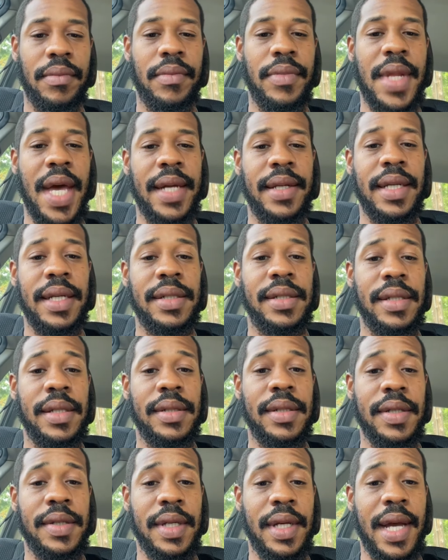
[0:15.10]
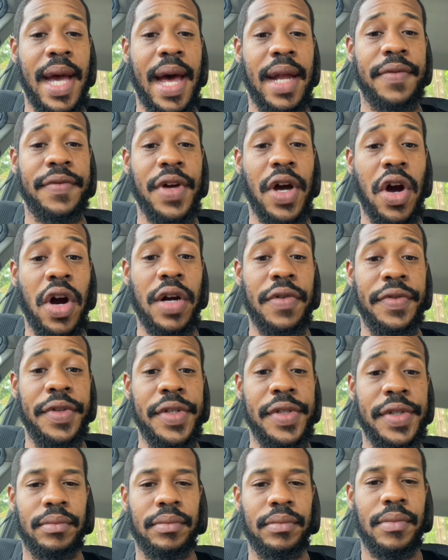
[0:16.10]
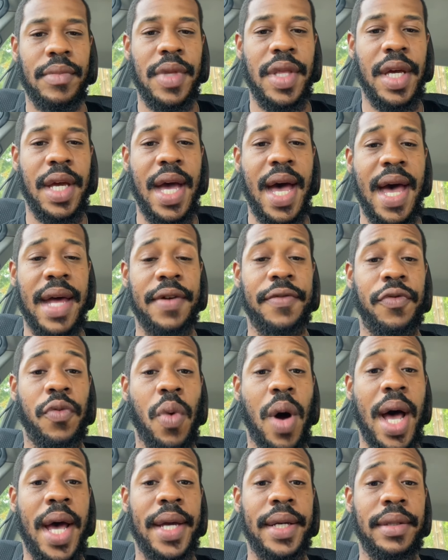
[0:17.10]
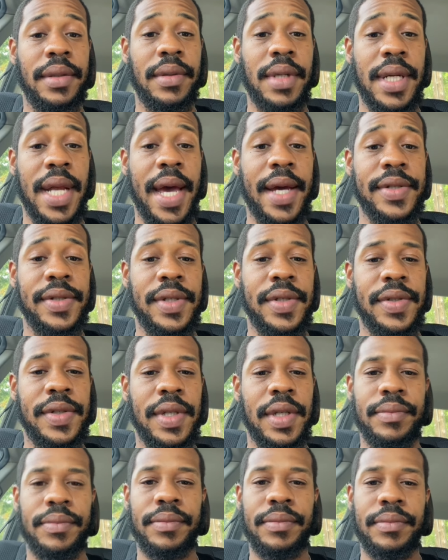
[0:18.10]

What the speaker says: Dionysius is a god of the harvest, the god of wine and ecstasy,